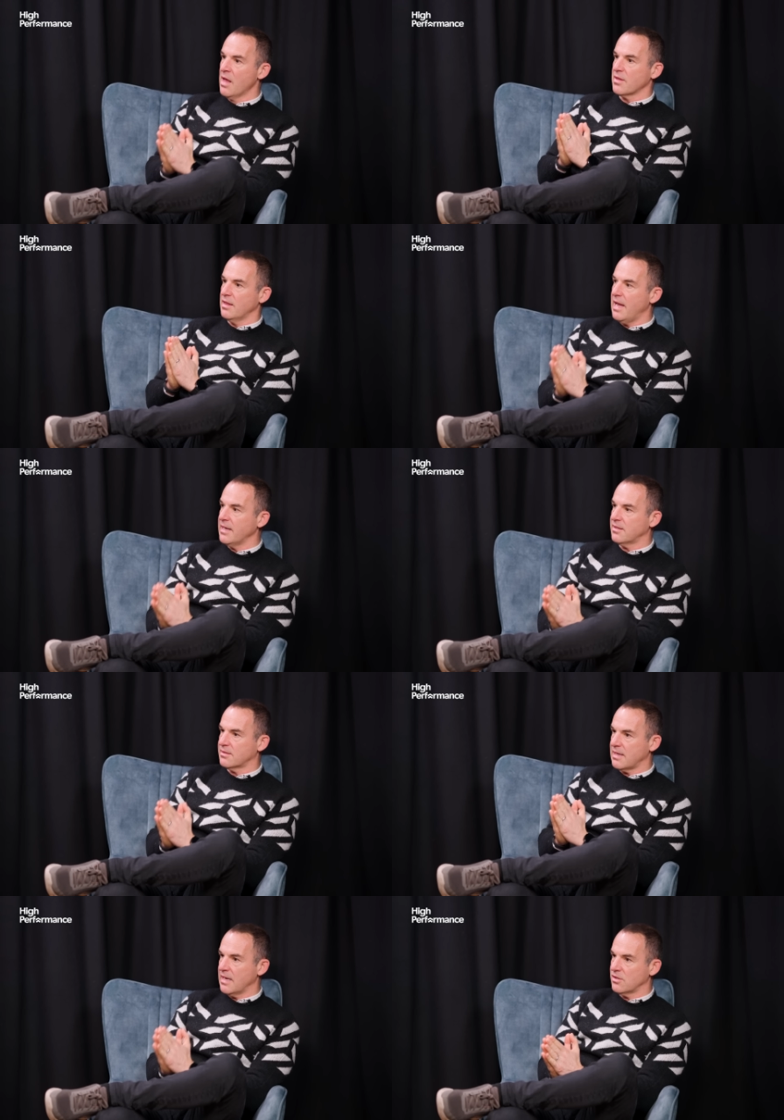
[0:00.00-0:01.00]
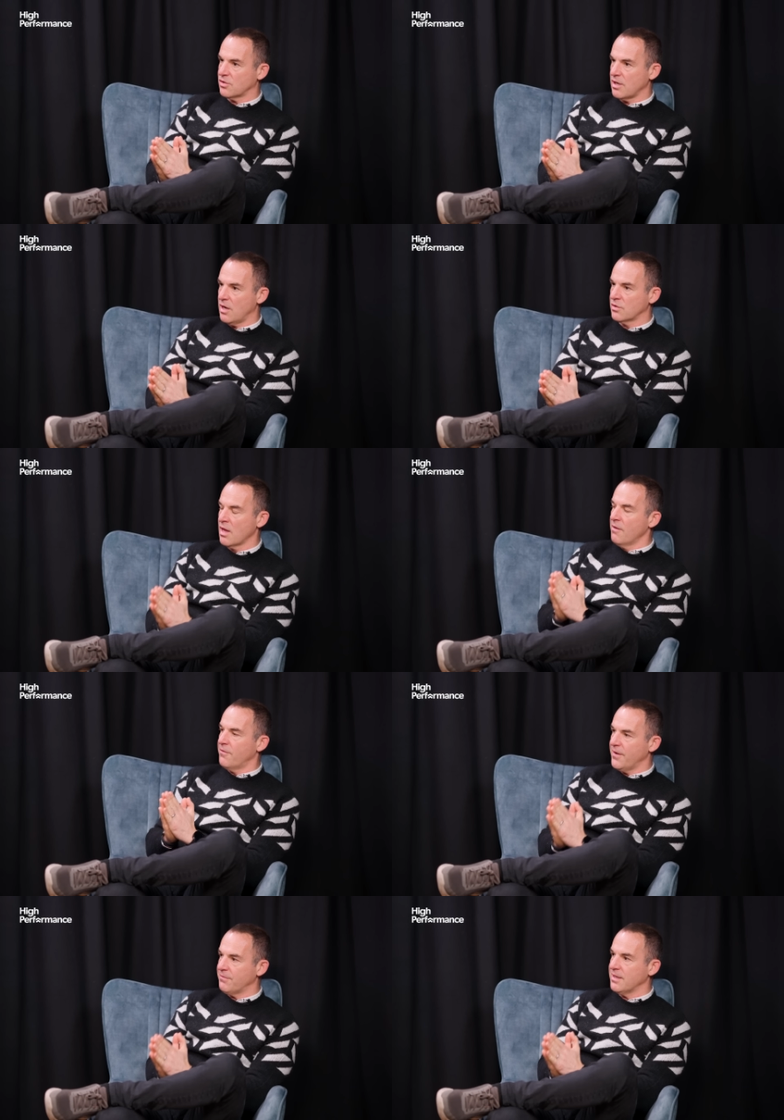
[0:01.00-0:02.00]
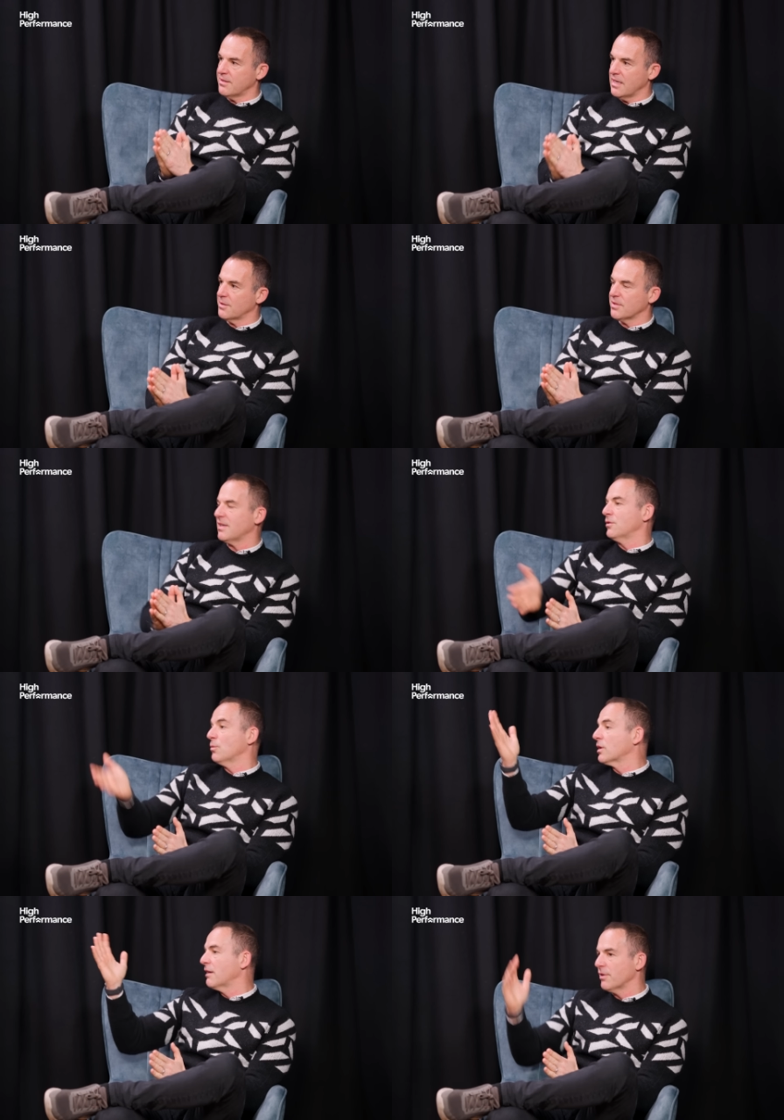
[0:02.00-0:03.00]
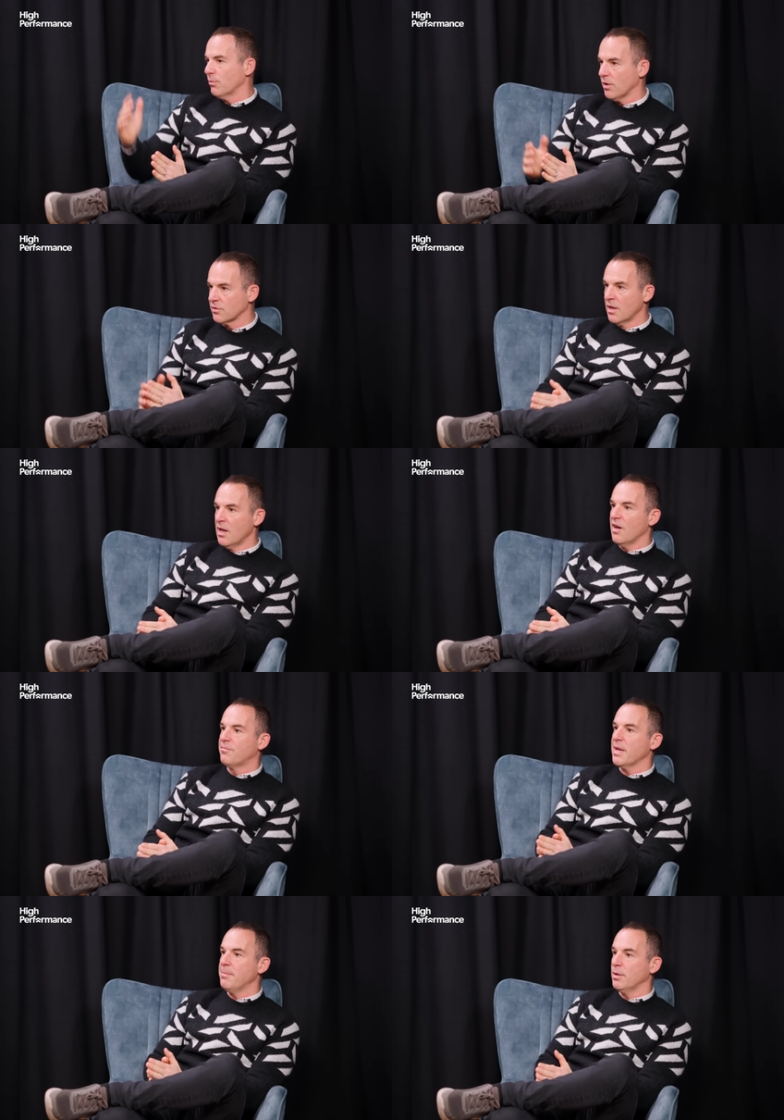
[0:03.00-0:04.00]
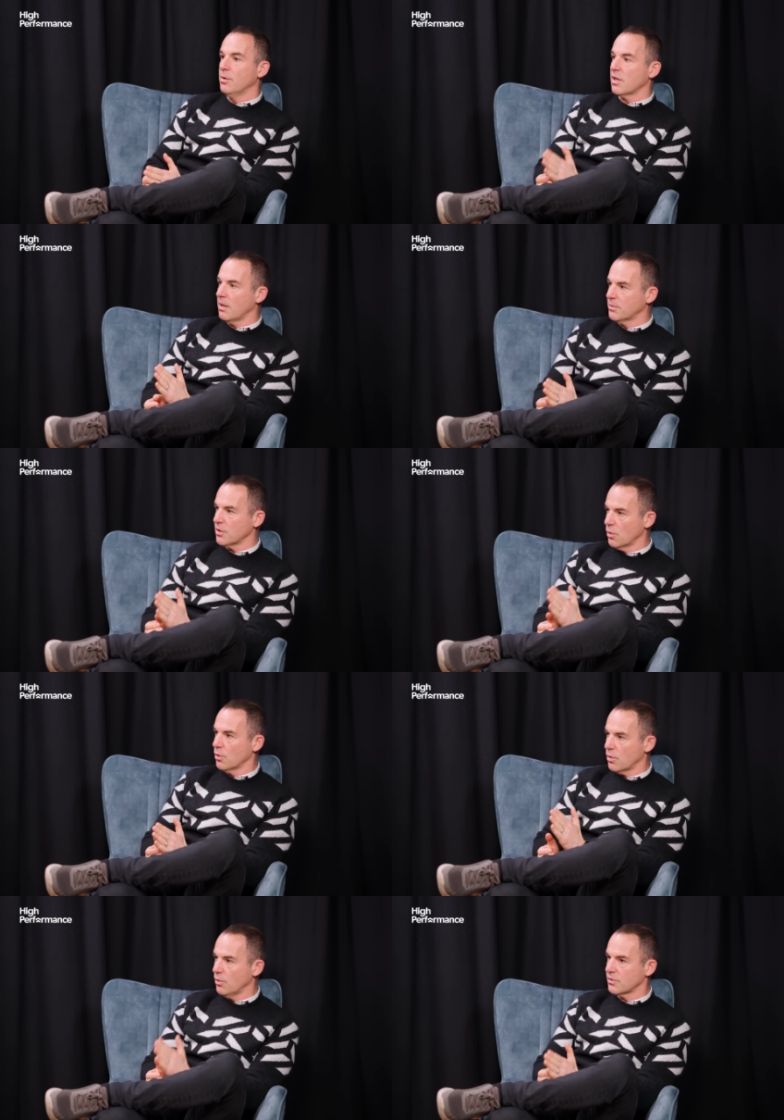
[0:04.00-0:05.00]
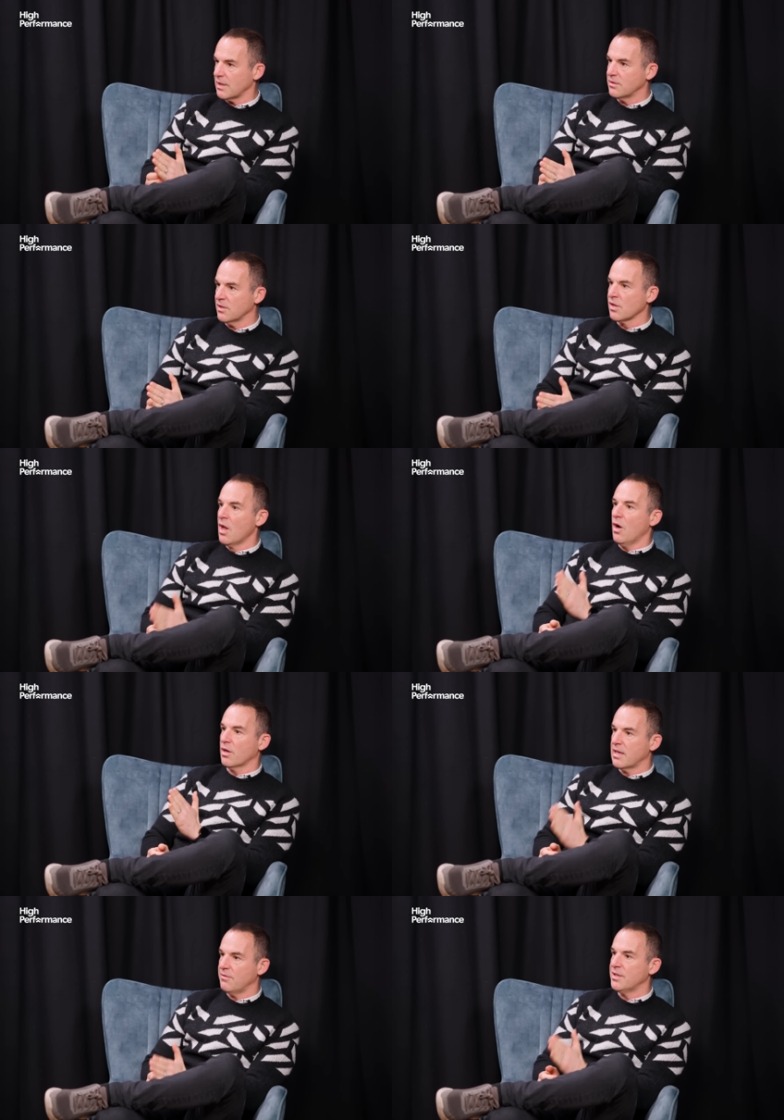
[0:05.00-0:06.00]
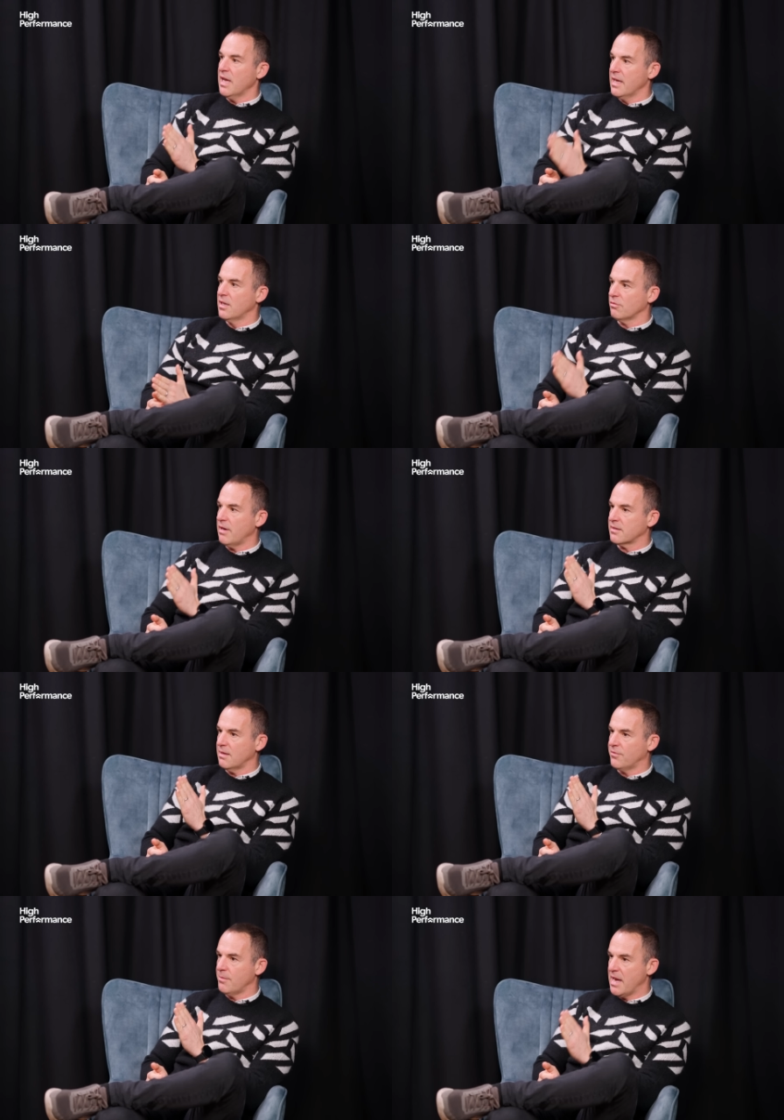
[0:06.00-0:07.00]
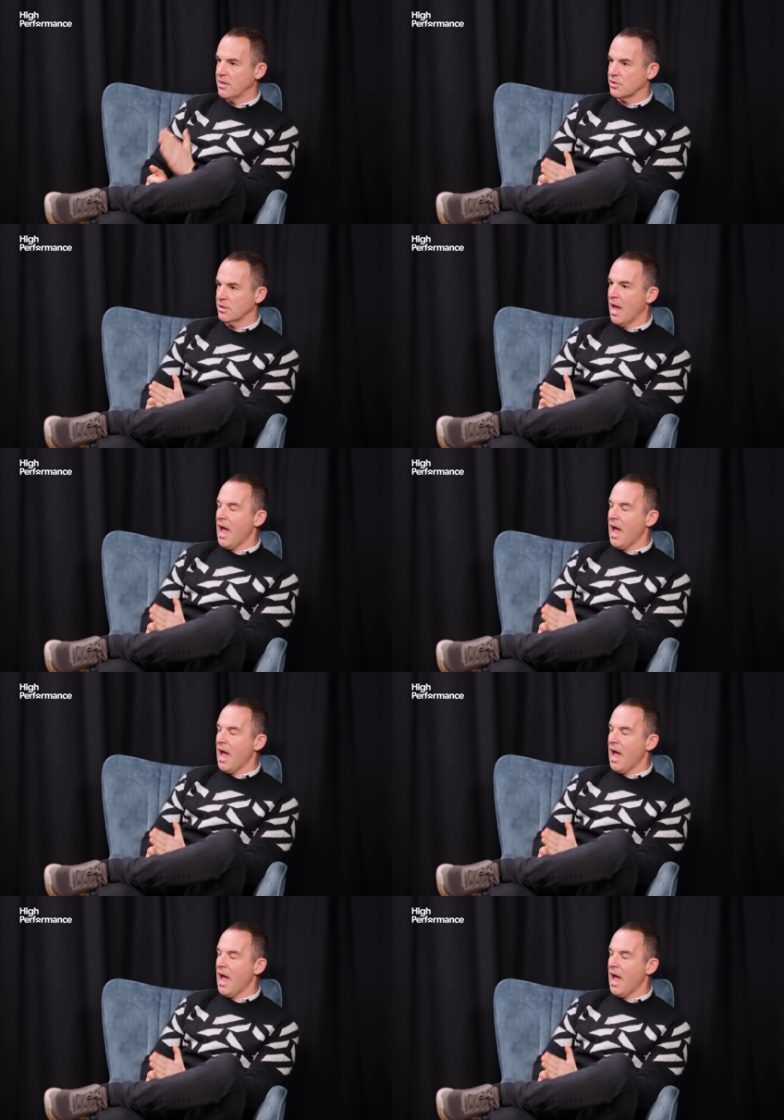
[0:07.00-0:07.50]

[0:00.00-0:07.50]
The latest data shows 56% or whatever it was of people who come to your call centers are given incorrect information.